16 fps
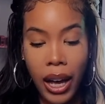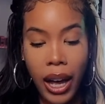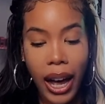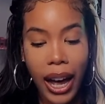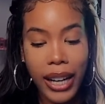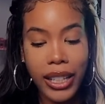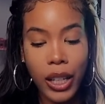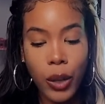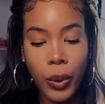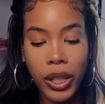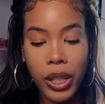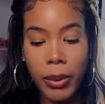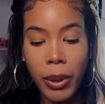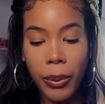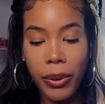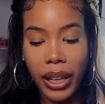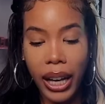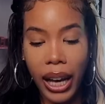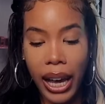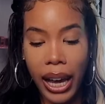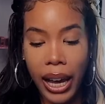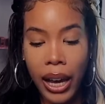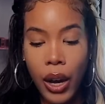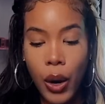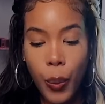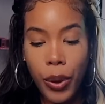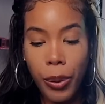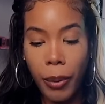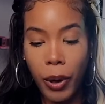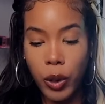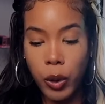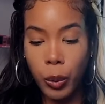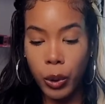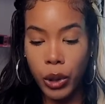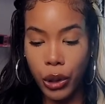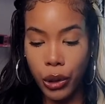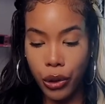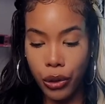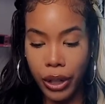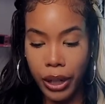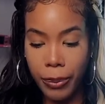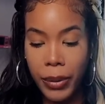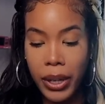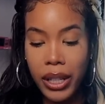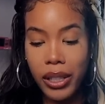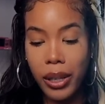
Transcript: I didn't want to be with a guy with multiple children.